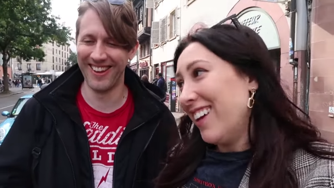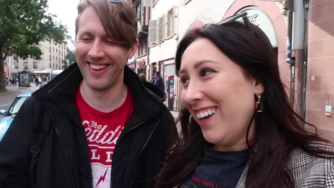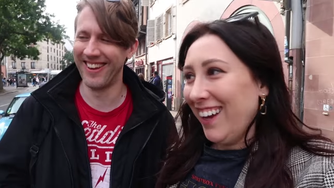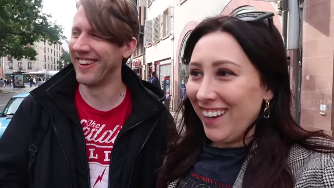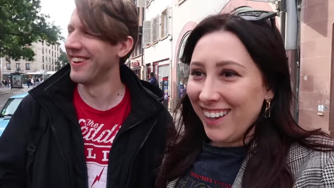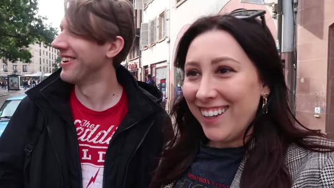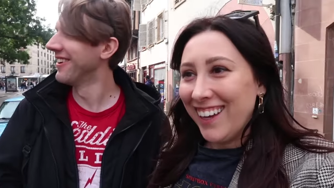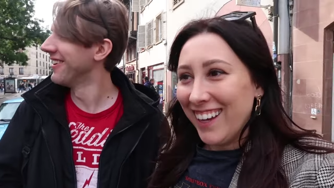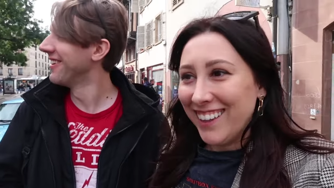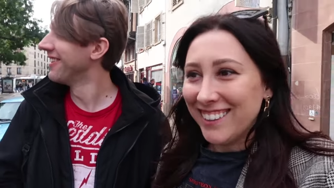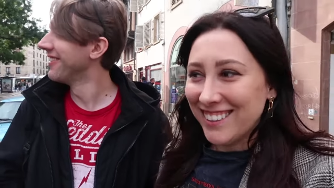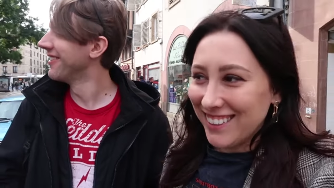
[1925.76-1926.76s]
Speaker 1: yeah,
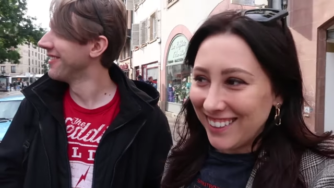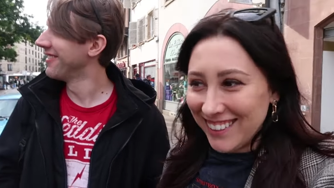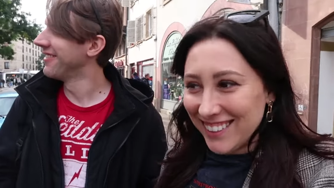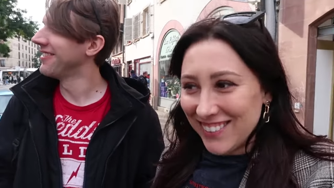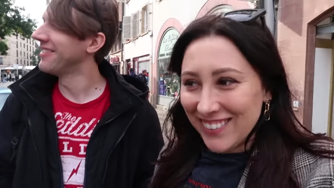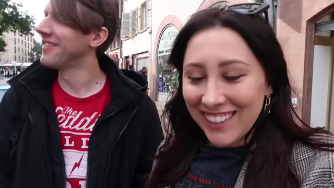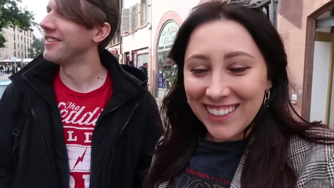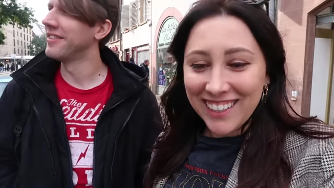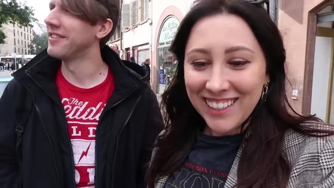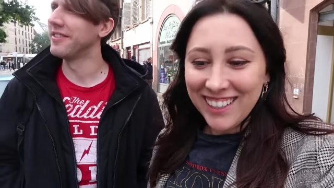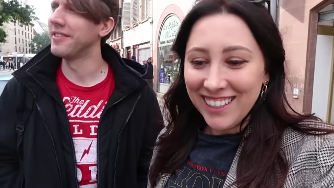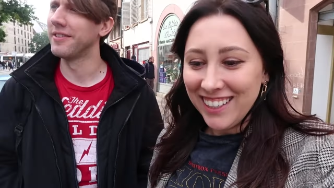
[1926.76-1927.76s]
yeah, and the cheese, but
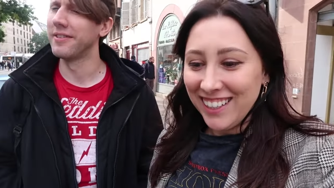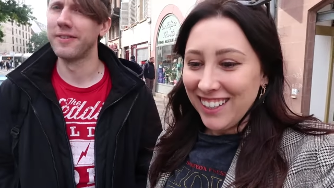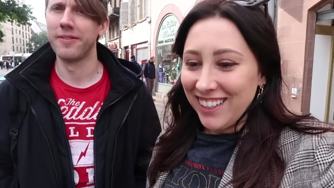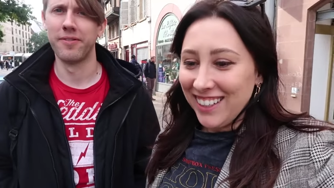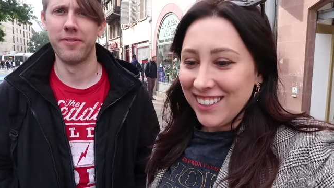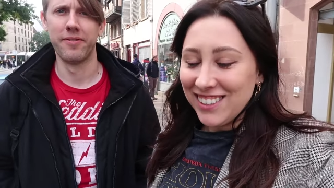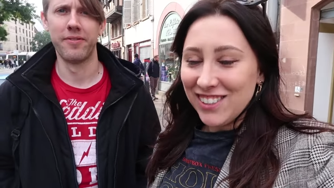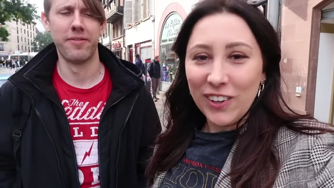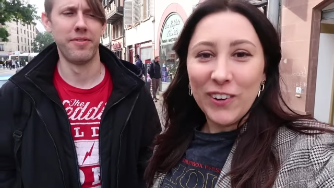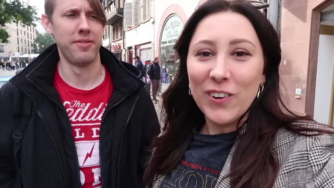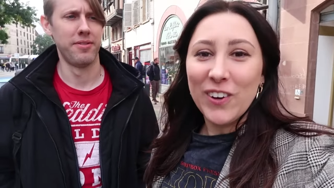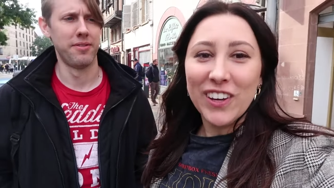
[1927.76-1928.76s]

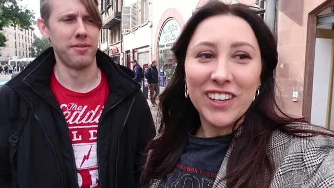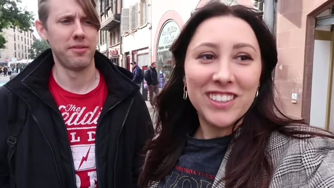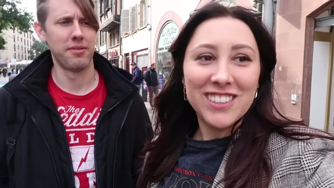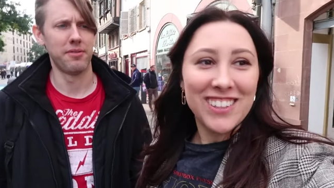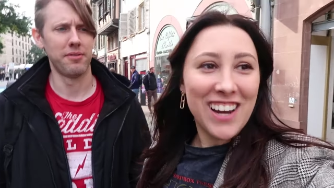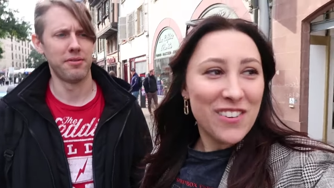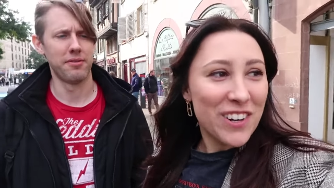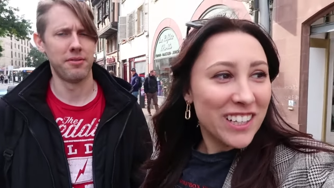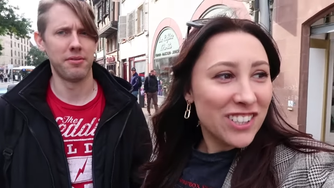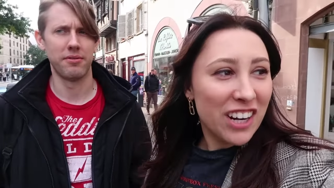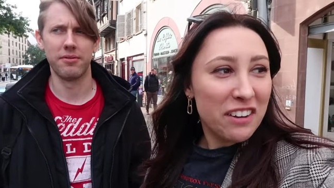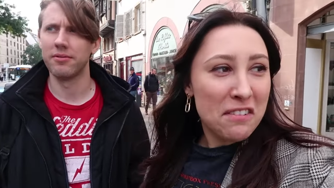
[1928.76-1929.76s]
so good. So now we're
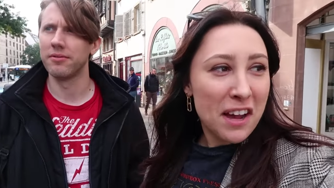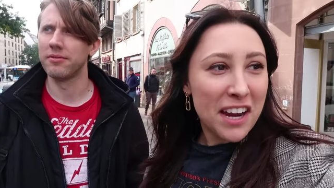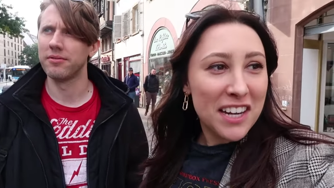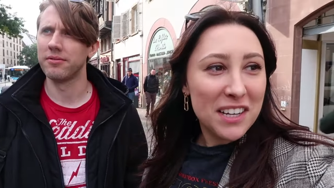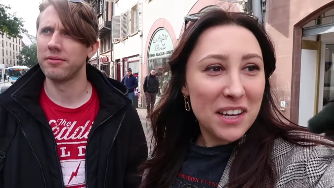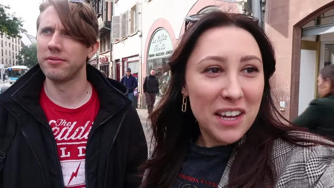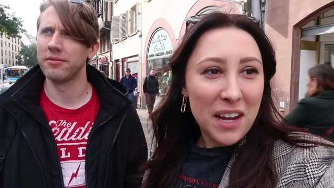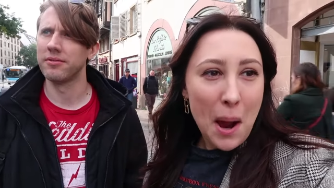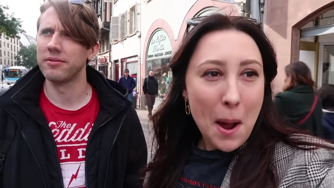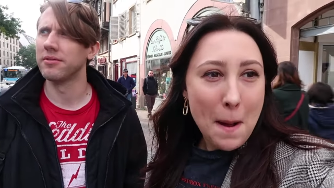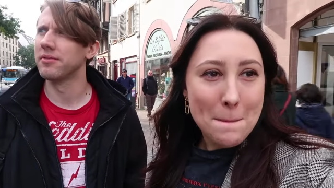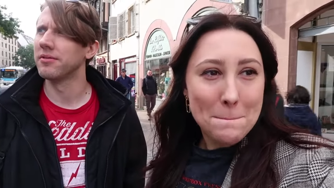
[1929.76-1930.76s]
gonna try to find a
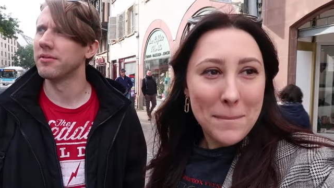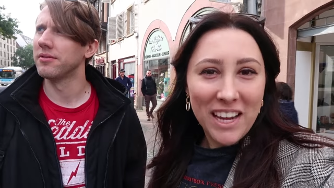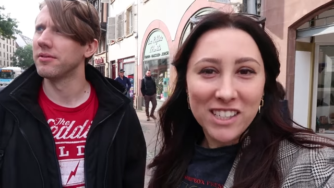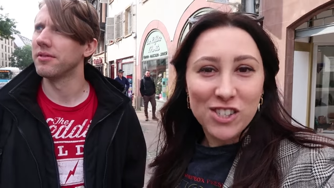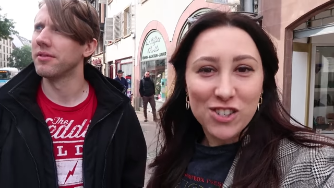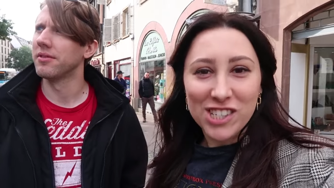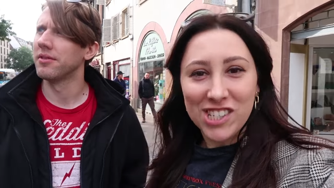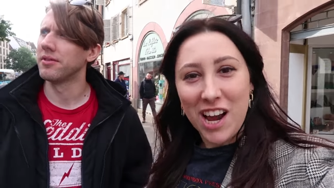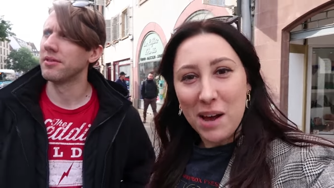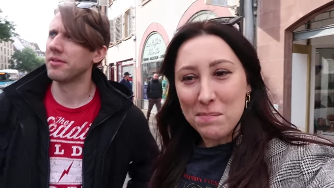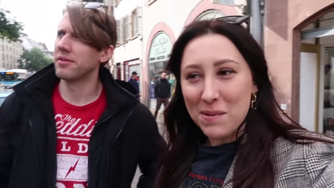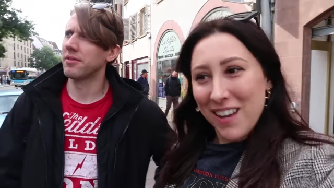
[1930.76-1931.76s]
pastry
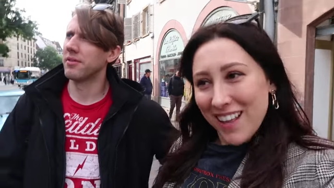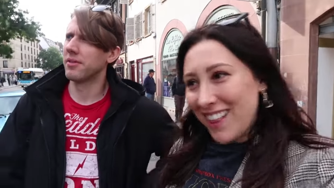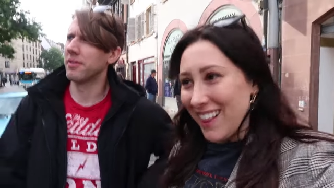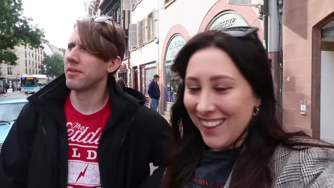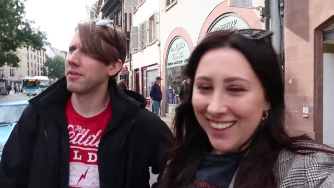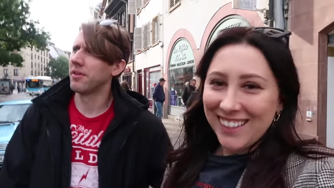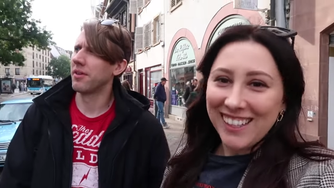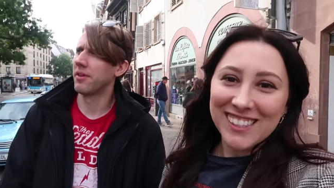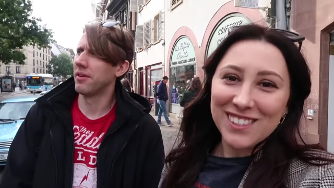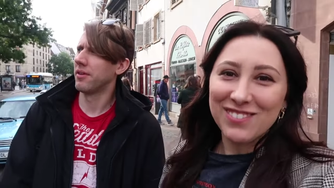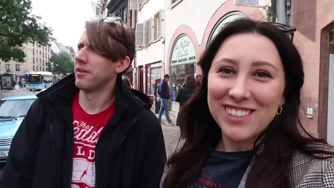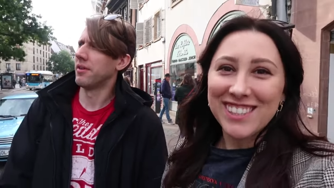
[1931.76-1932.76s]
shop, get some